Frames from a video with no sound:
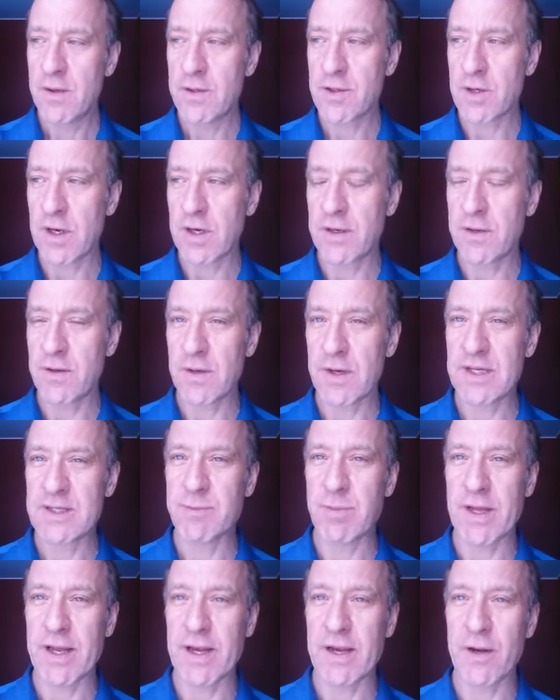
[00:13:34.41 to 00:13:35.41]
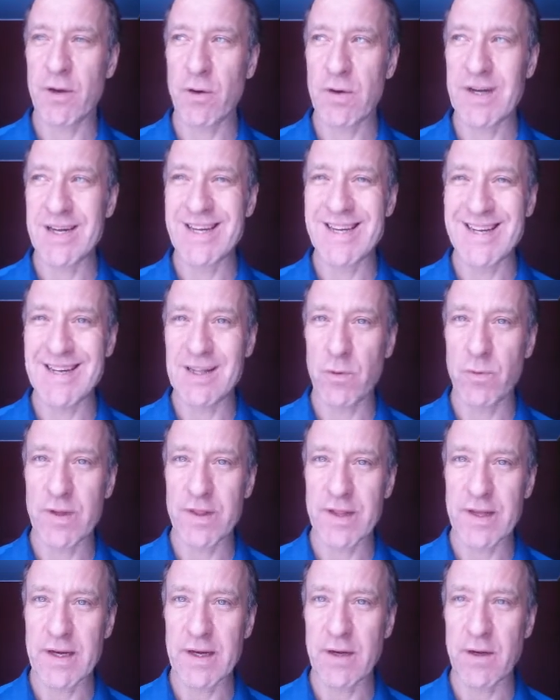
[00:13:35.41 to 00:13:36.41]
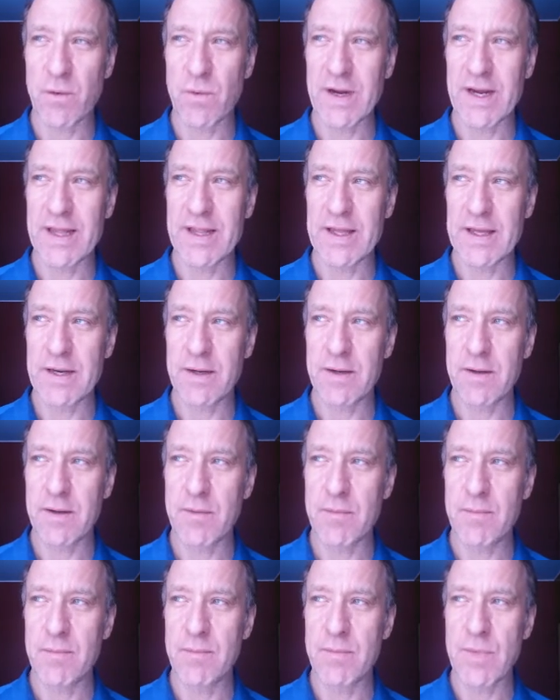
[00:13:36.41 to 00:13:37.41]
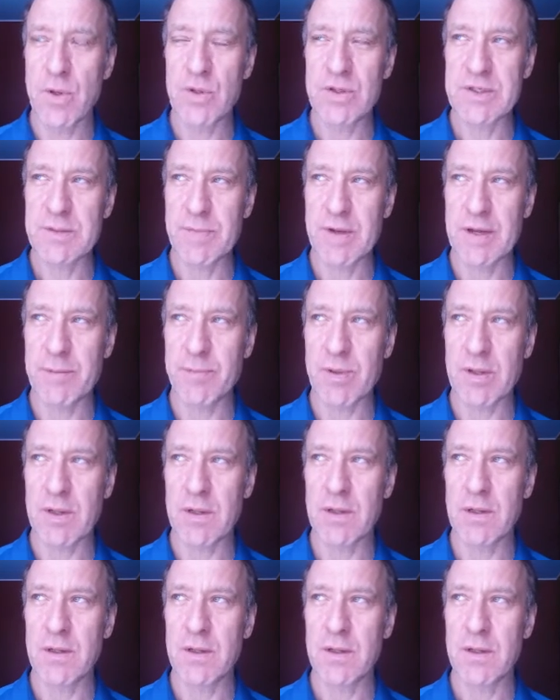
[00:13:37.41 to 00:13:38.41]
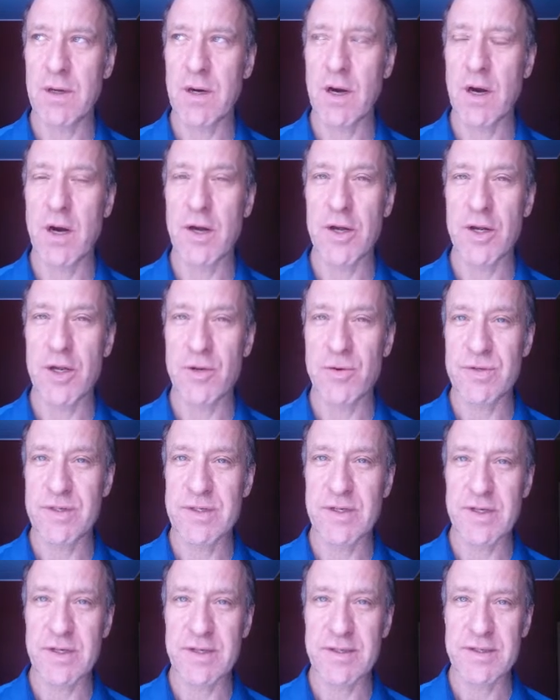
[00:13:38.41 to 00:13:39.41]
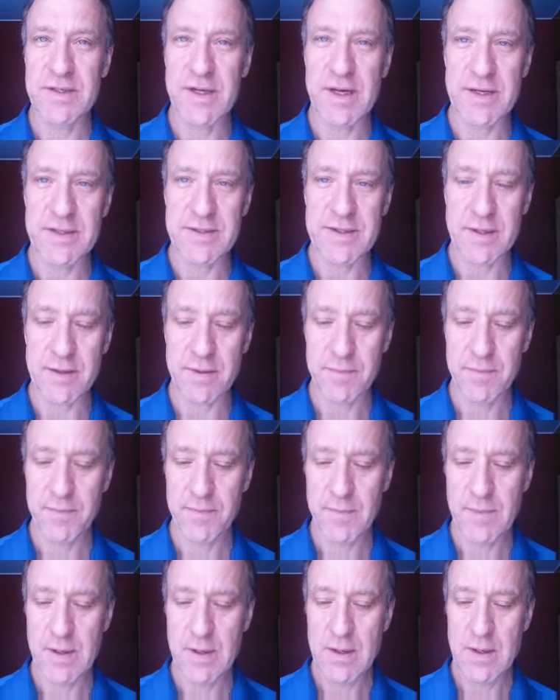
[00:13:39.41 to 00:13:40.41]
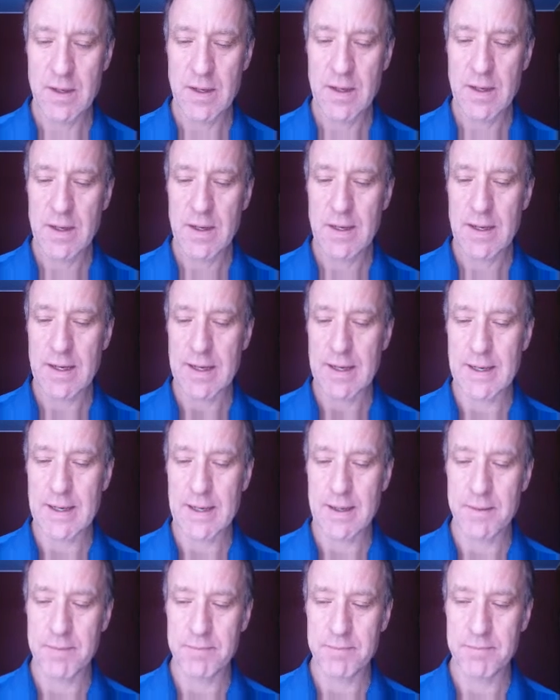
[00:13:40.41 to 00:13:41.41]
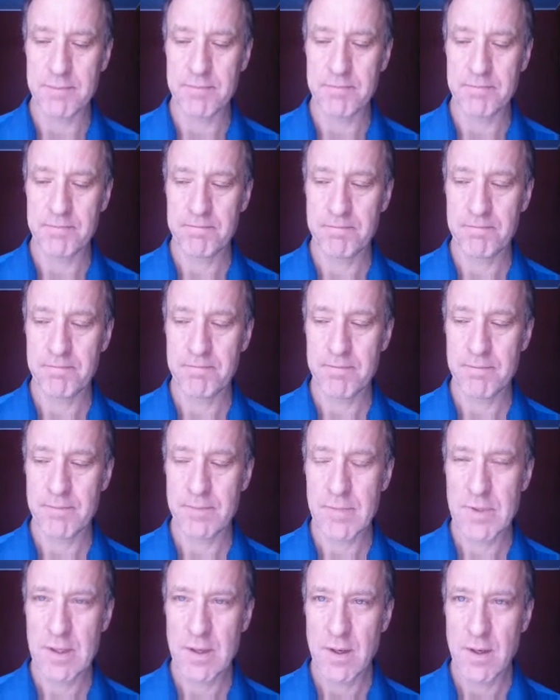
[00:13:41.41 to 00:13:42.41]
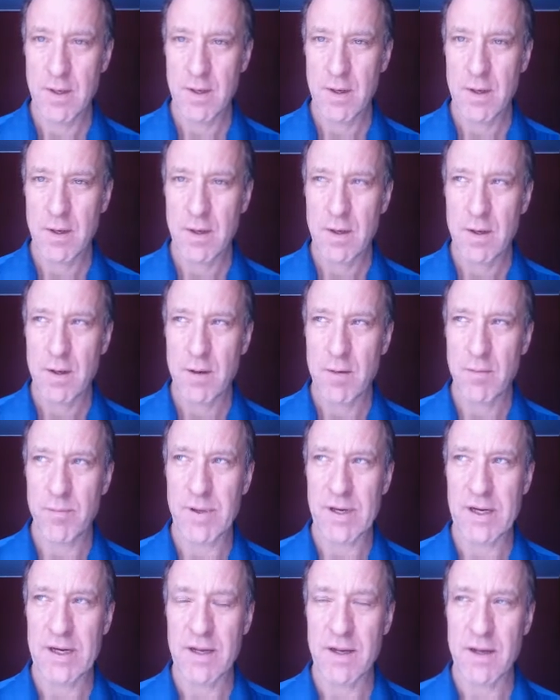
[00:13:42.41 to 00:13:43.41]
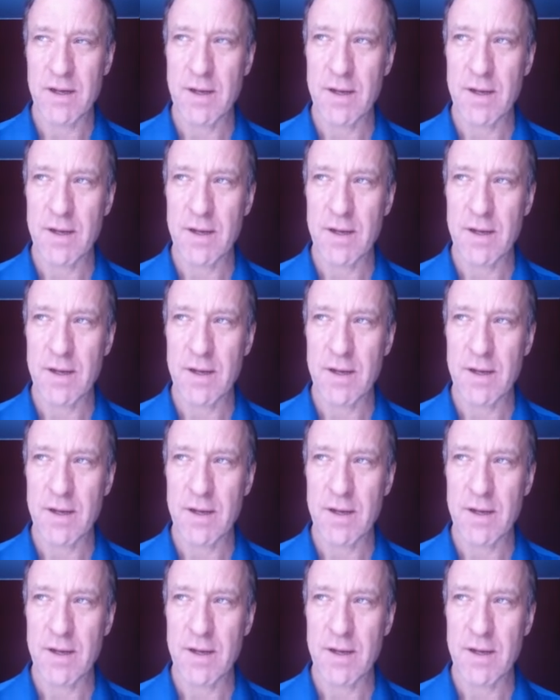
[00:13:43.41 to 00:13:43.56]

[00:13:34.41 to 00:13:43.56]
trying to explain it or deal with it in a way that most people aren't used to discussing. Um, but